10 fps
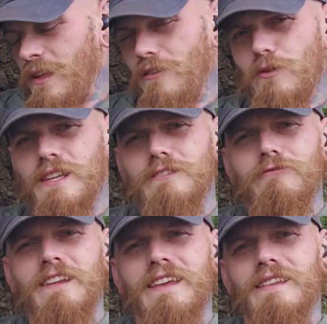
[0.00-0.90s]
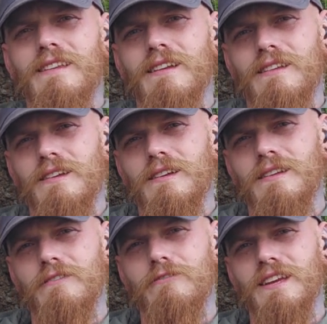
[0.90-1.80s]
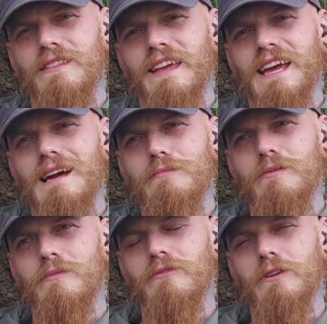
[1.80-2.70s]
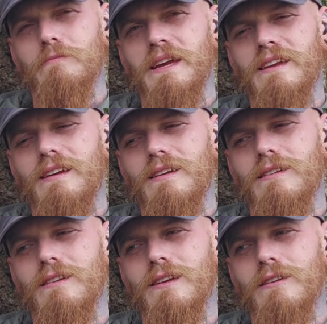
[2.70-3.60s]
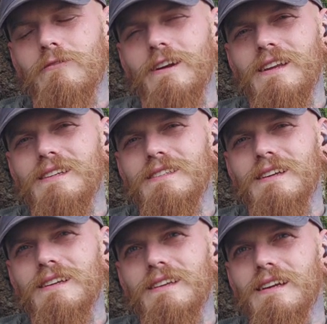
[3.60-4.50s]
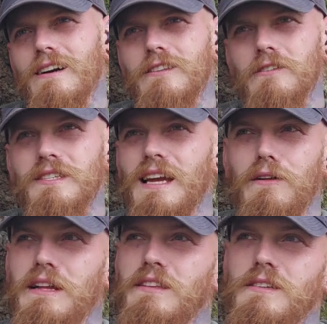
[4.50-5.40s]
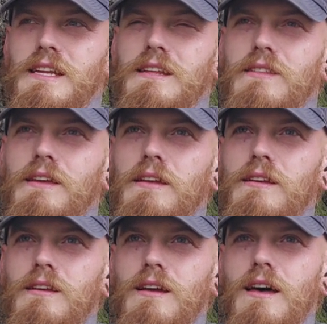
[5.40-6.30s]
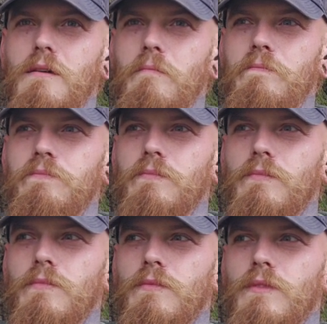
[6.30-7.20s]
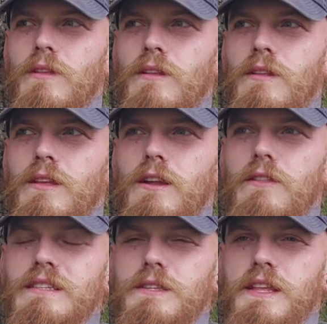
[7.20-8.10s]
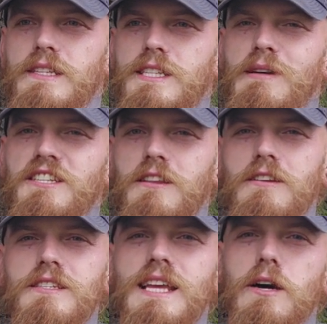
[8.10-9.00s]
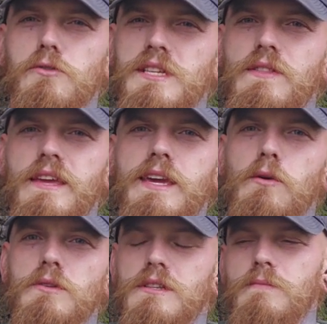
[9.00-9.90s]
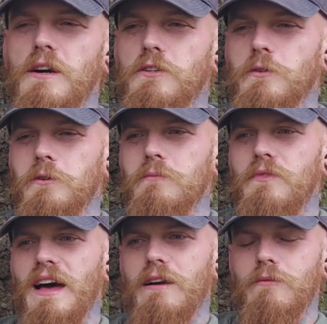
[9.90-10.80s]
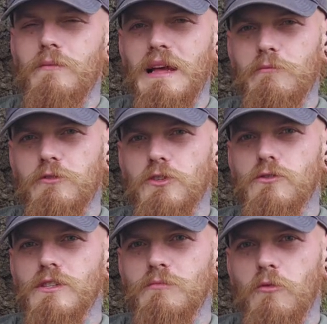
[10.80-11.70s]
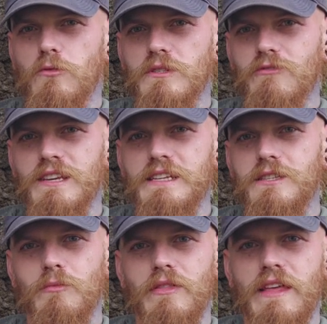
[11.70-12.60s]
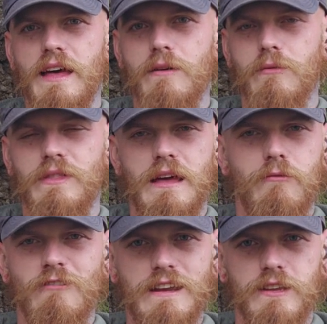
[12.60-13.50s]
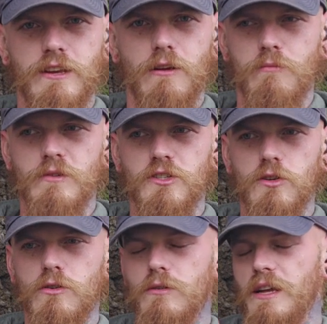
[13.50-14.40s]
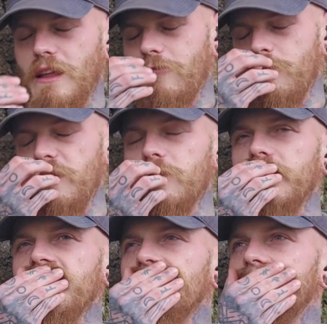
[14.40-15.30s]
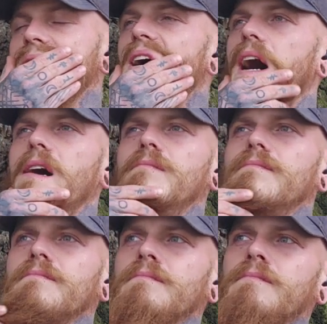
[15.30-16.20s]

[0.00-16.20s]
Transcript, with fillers: Another one is flicking uh, flicking the cap before you pick it. Realistically, I don't see how that does anything. Um, you know, there's there's specialized cells in the gills of the mushroom that that produce the spores and release them when they're when they're ready, you know, mature enough to be released. Um,